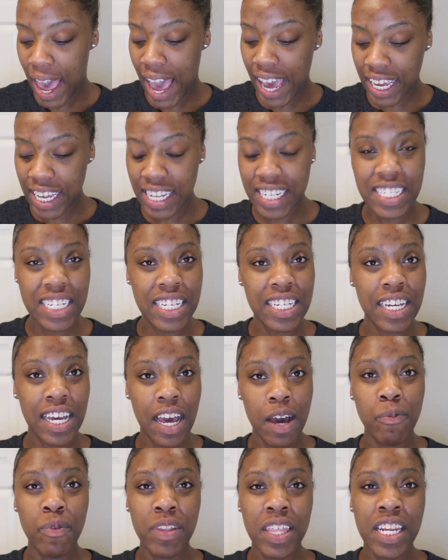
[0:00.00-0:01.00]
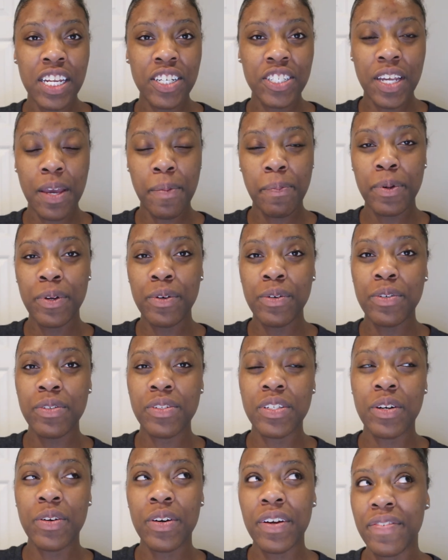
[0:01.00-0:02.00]
packet didn't come with any
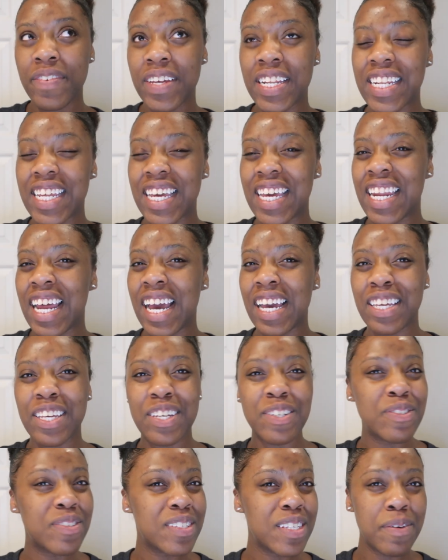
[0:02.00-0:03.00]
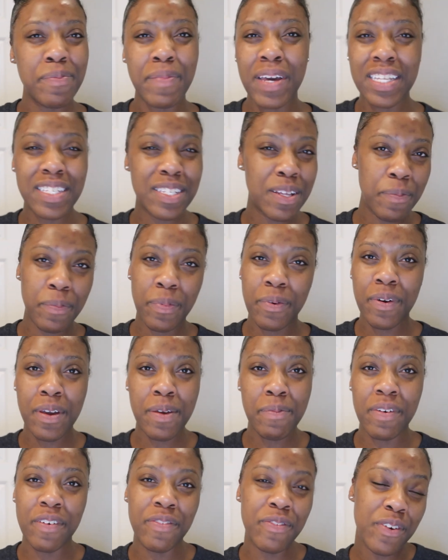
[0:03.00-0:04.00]
shampoos or if it did, I used them at some
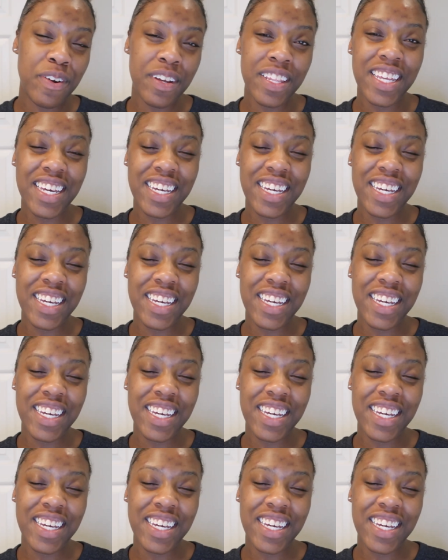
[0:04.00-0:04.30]
point before